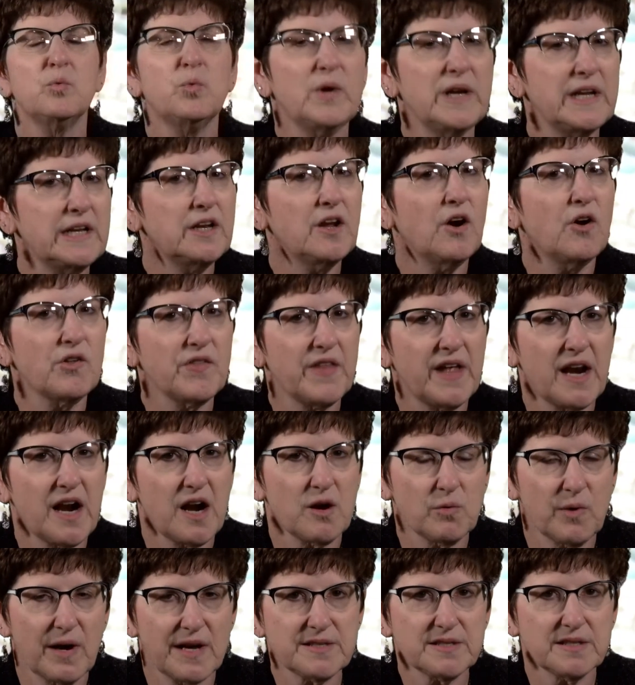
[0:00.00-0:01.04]
We know that
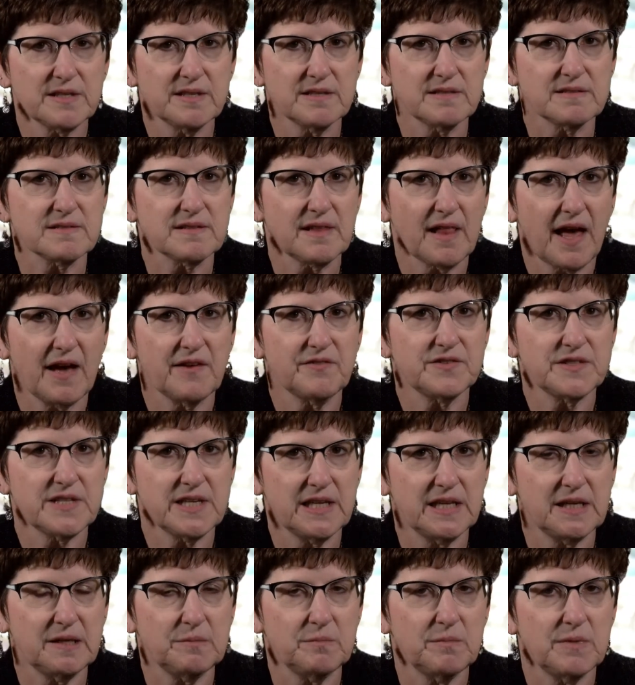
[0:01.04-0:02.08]
our residence life
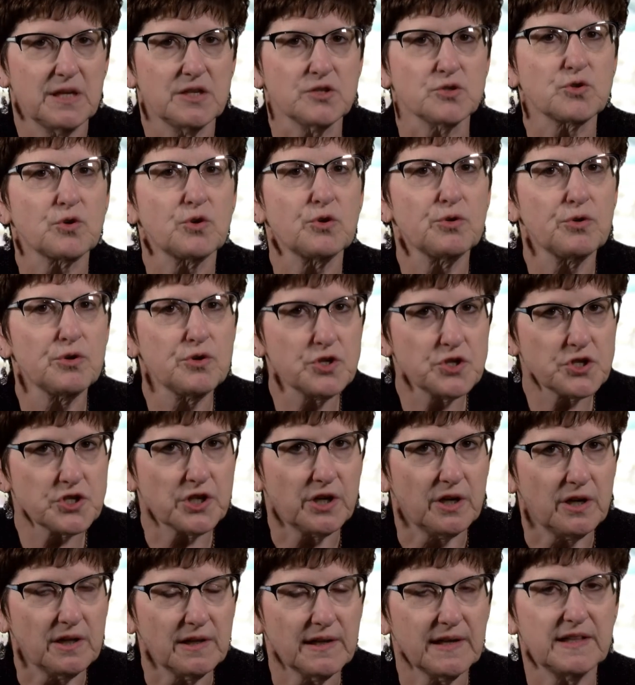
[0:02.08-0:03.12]
team is
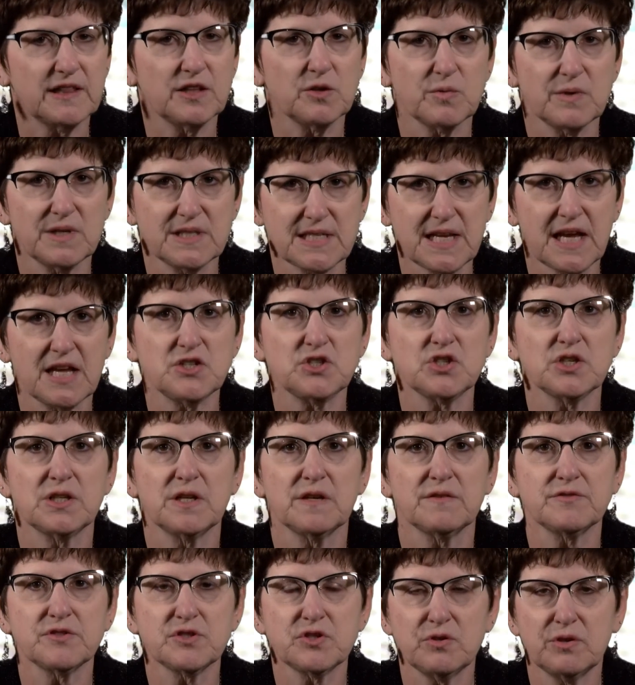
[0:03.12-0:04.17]
crucial in the
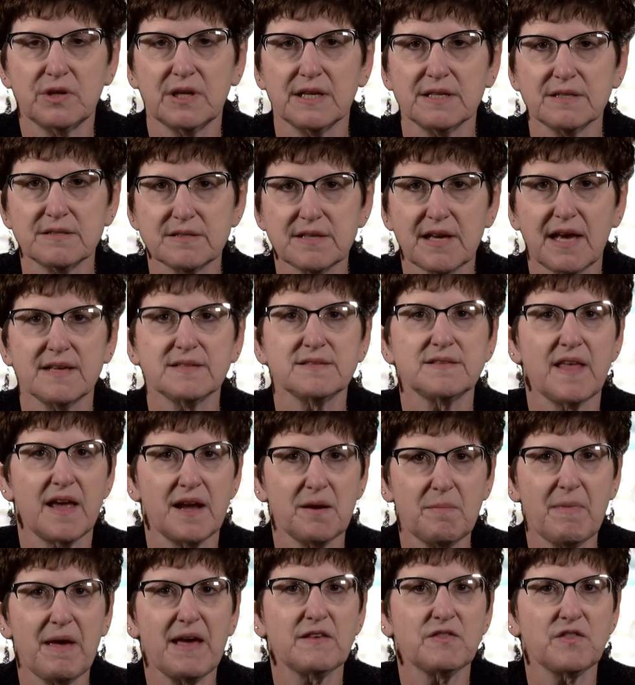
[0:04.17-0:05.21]
retention of students as
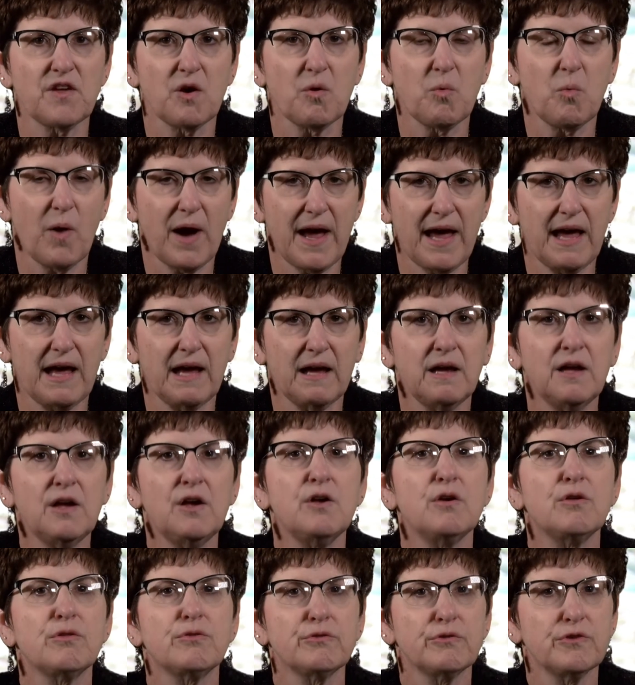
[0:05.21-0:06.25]
they make their way
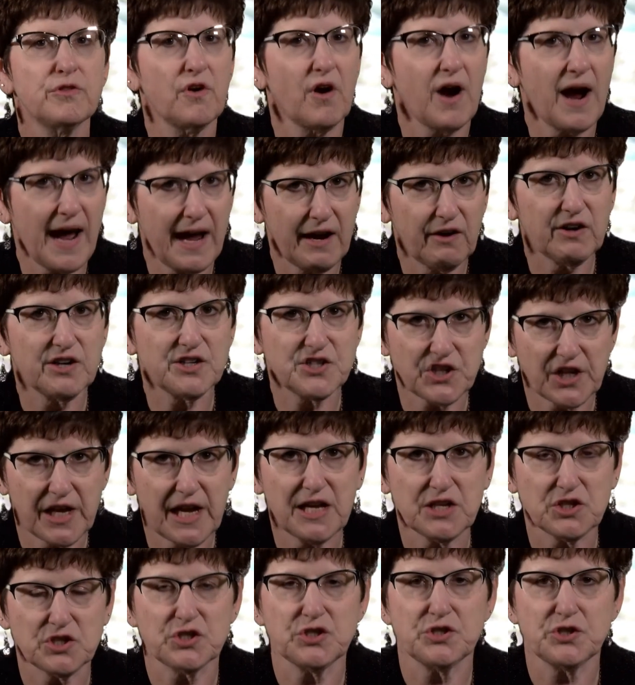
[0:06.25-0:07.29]
through their higher
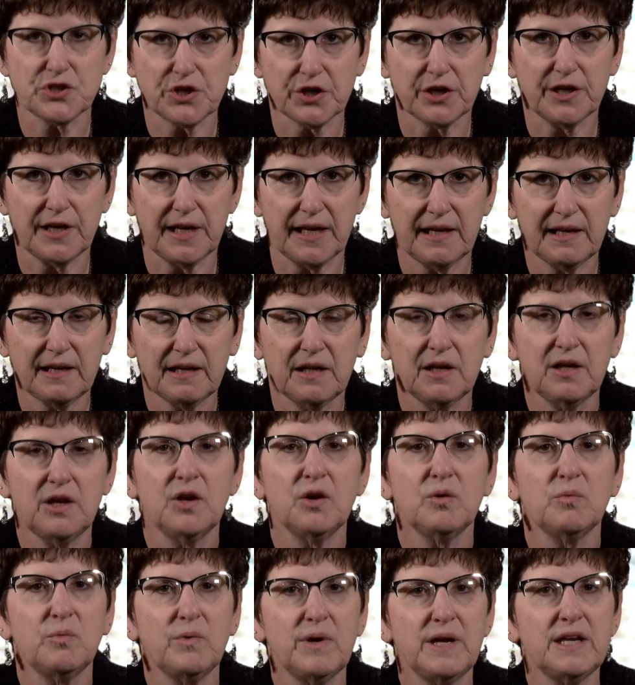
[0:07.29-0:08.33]
education journey.
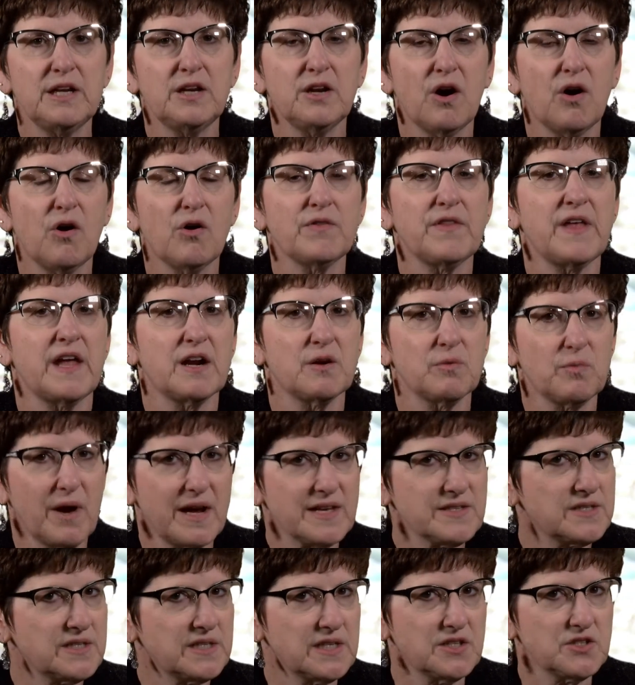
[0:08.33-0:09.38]
We know that a
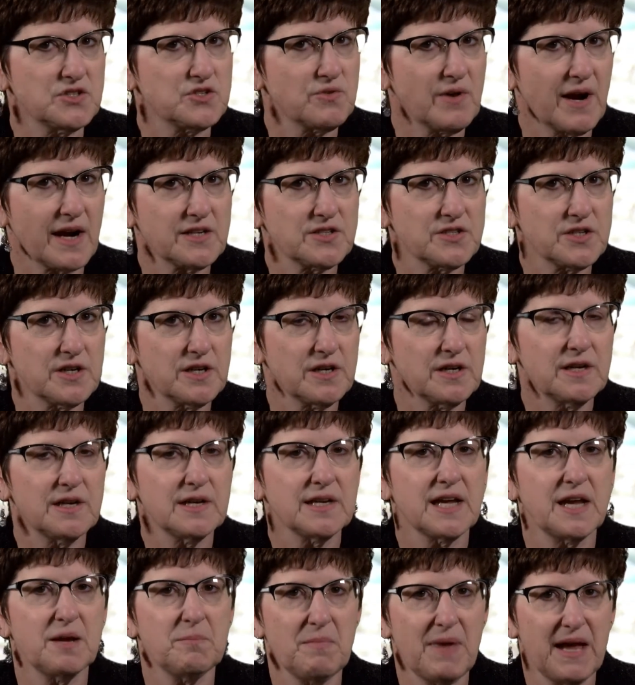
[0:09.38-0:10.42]
resident director
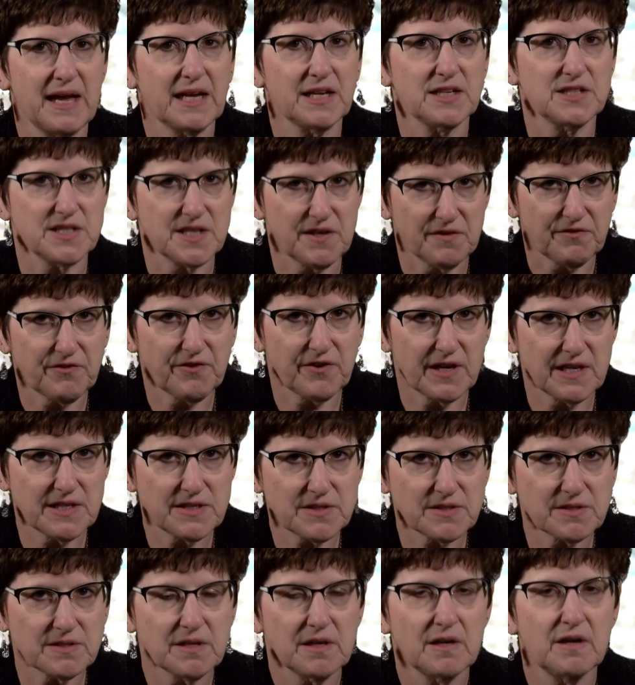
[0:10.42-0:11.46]
can make a
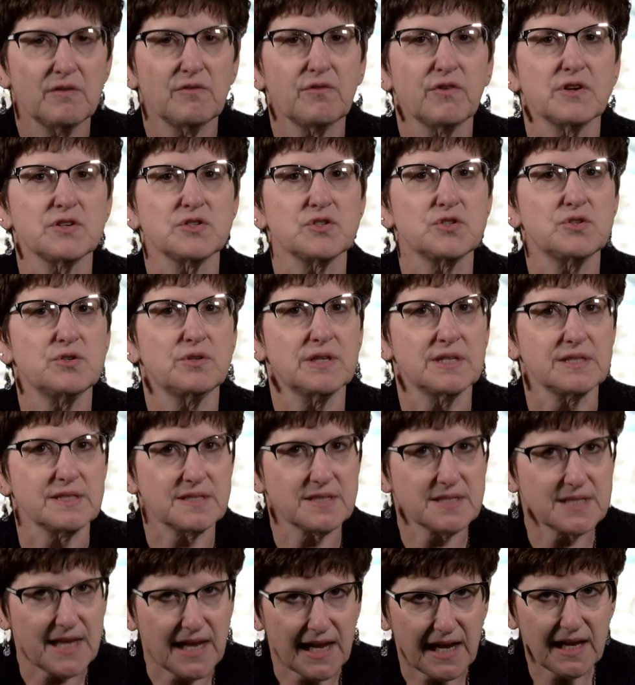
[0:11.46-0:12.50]
difference for a student
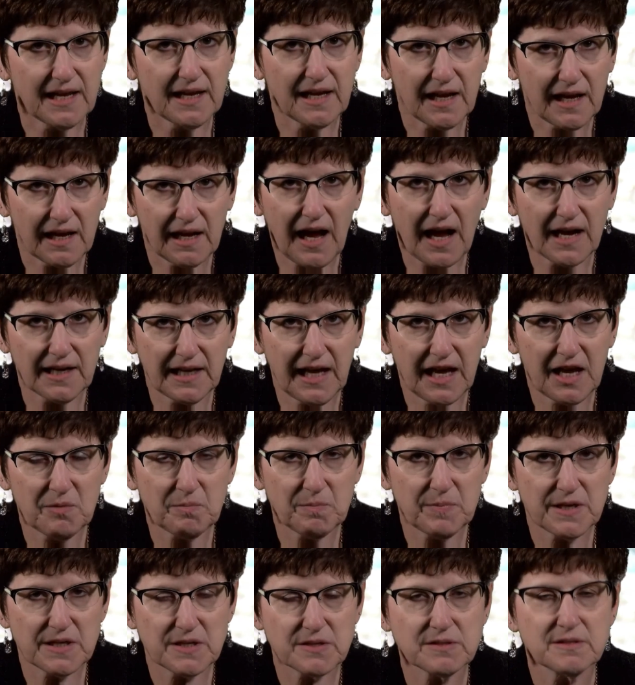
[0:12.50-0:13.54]
staying on
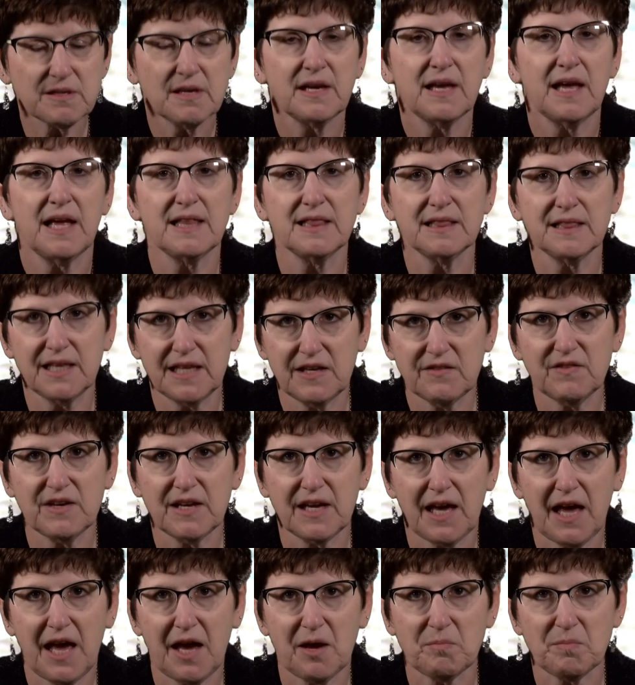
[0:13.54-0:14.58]
campus and
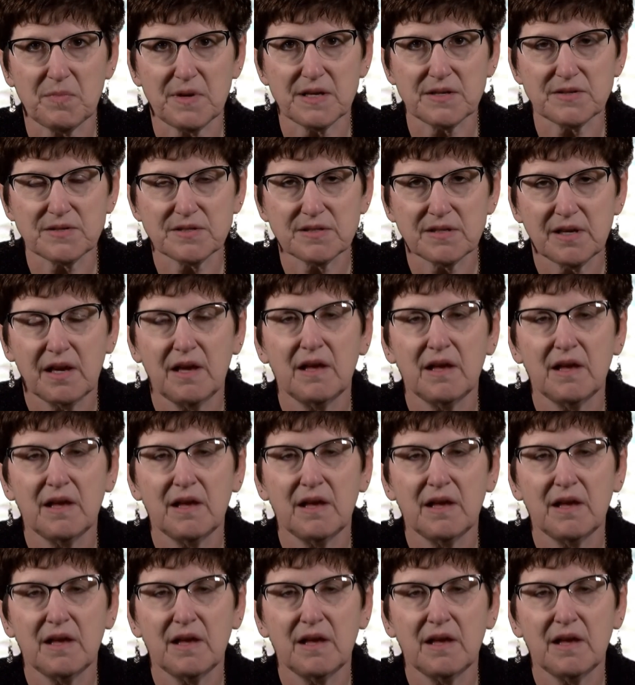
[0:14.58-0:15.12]
leaving campus.